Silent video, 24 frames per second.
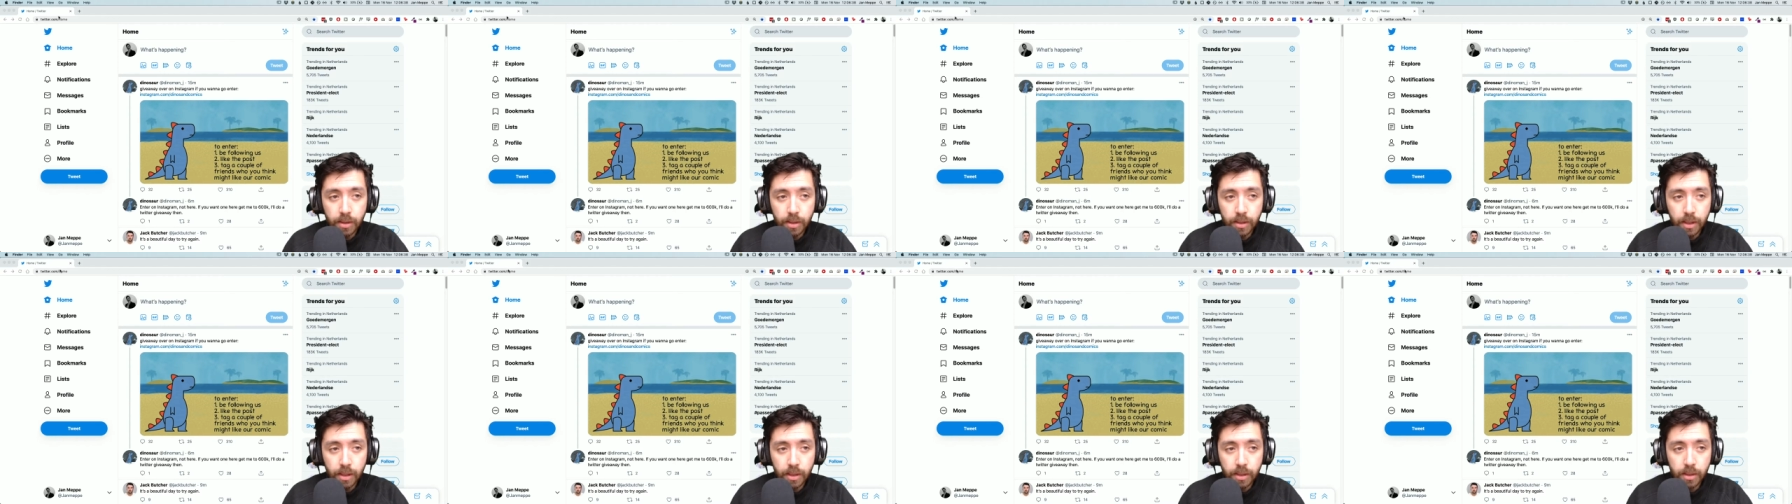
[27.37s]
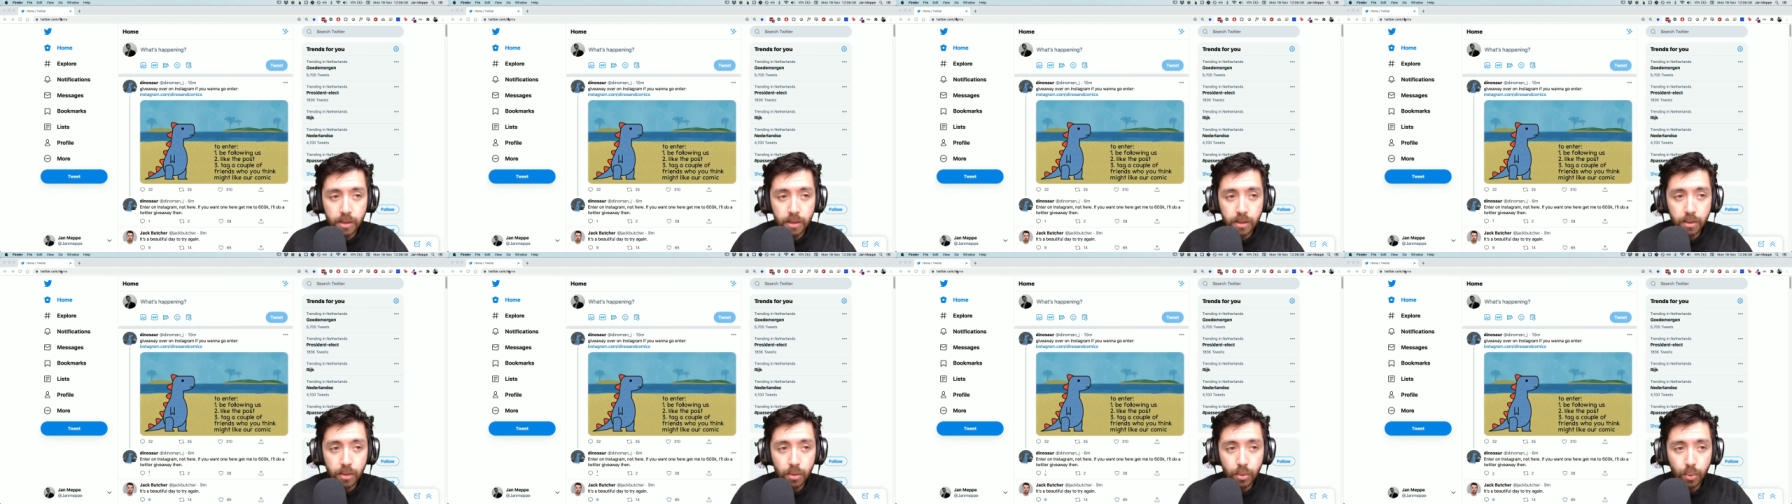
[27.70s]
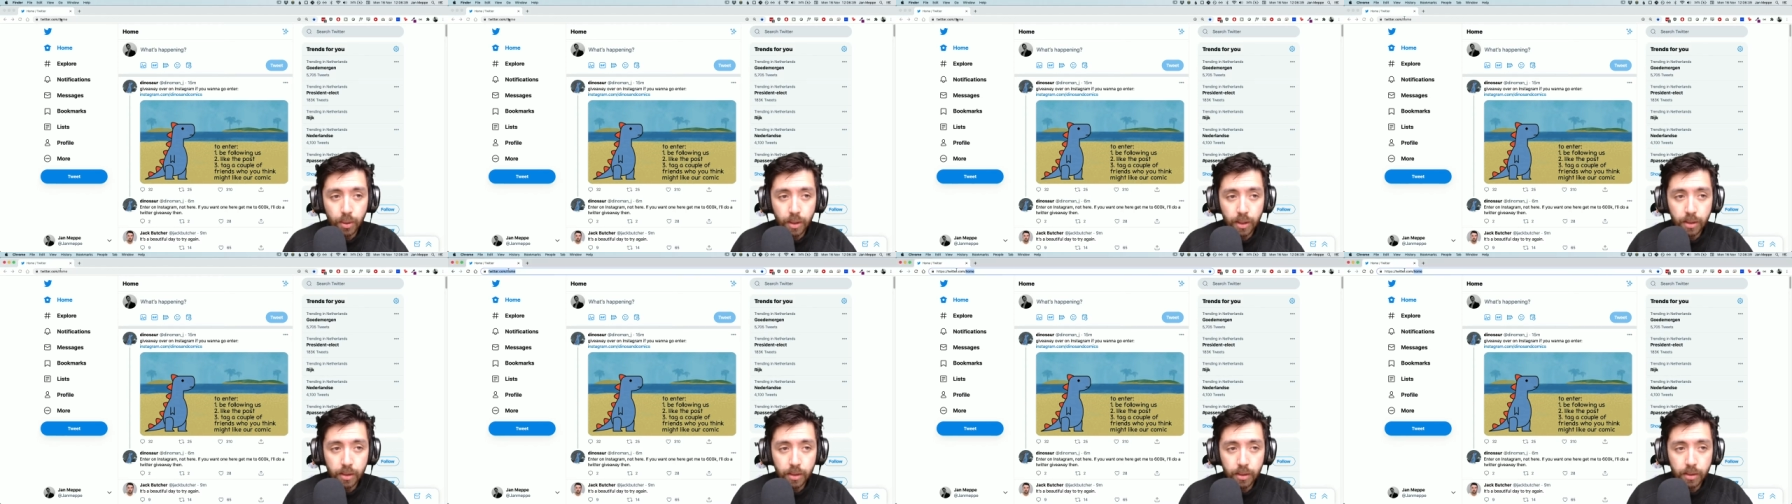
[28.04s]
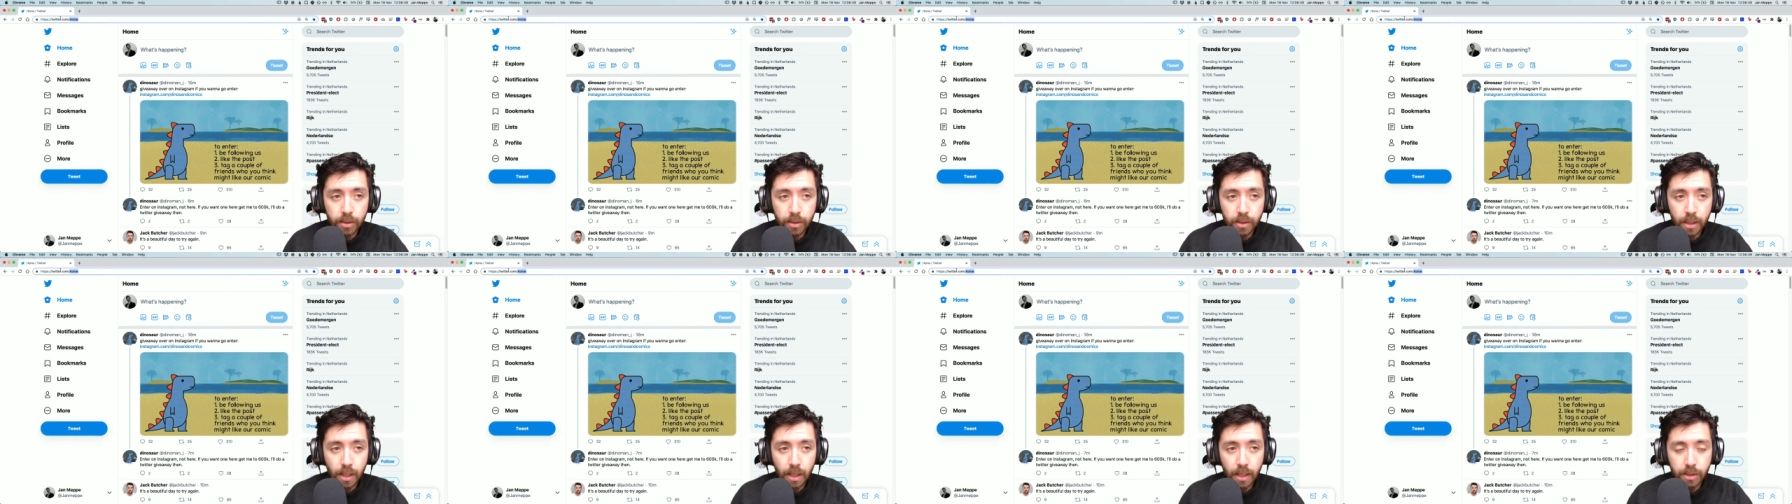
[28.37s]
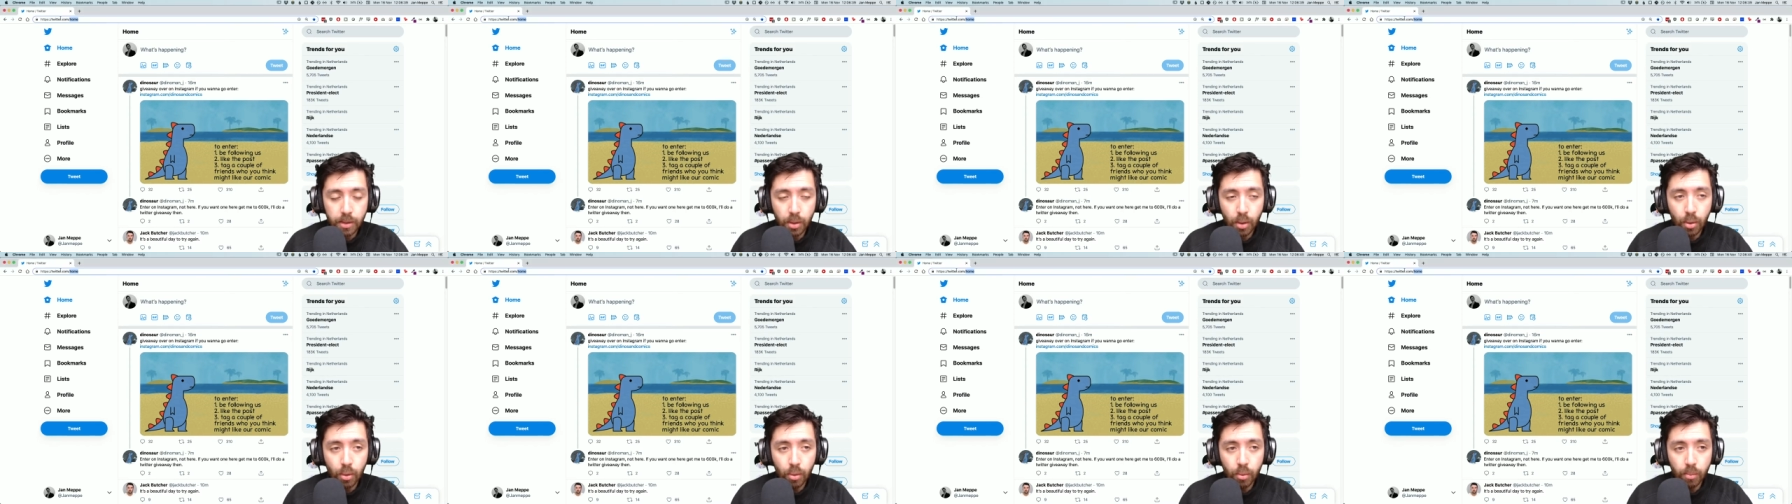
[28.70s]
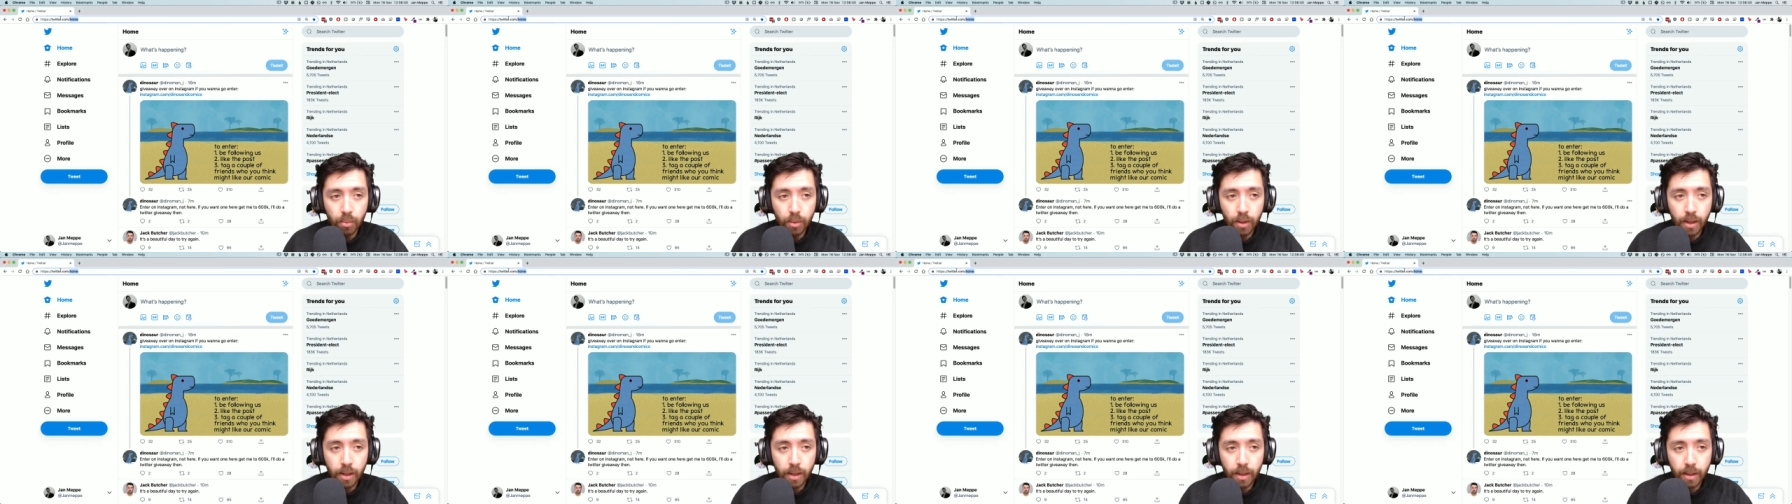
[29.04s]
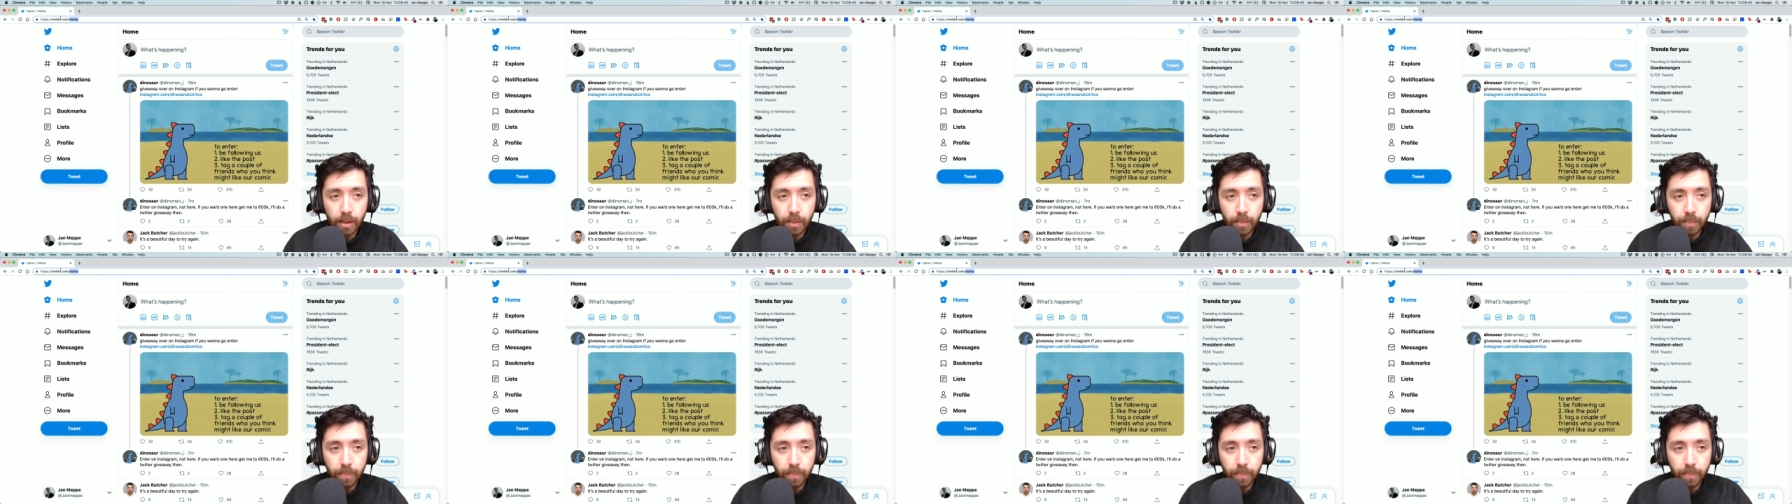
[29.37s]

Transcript: says Twitter slash home, right?